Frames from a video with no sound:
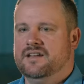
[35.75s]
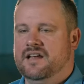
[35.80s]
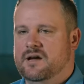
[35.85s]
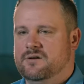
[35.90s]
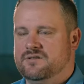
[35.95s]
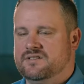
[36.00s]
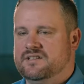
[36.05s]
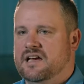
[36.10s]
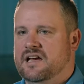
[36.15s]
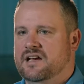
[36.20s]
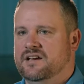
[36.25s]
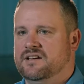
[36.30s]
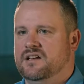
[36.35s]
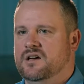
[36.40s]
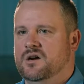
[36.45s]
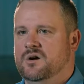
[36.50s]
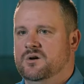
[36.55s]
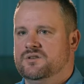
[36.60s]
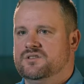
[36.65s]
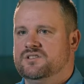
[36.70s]
The day I was
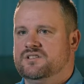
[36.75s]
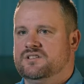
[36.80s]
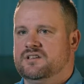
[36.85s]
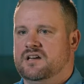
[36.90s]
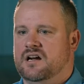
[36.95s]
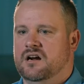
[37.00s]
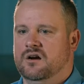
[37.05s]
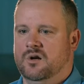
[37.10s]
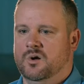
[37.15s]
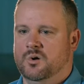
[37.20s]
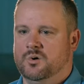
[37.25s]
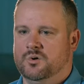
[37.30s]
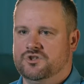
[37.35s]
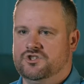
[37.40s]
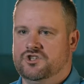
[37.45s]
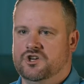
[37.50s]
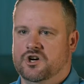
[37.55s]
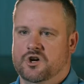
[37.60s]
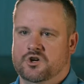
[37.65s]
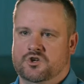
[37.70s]
diagnosed, our local
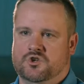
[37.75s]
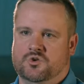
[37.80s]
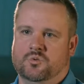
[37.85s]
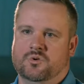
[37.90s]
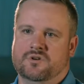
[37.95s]
church